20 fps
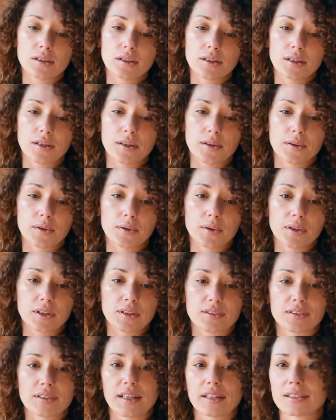
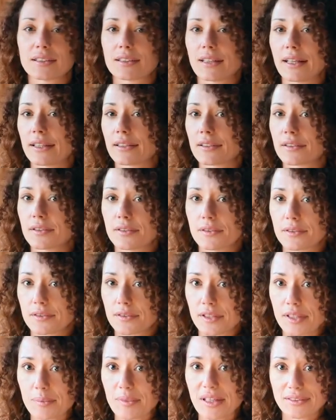it takes like
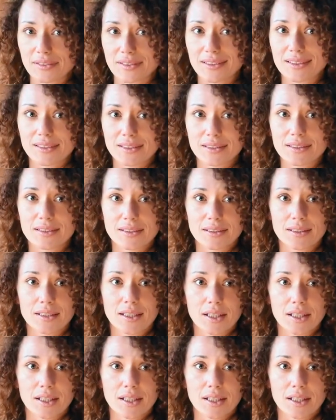3 months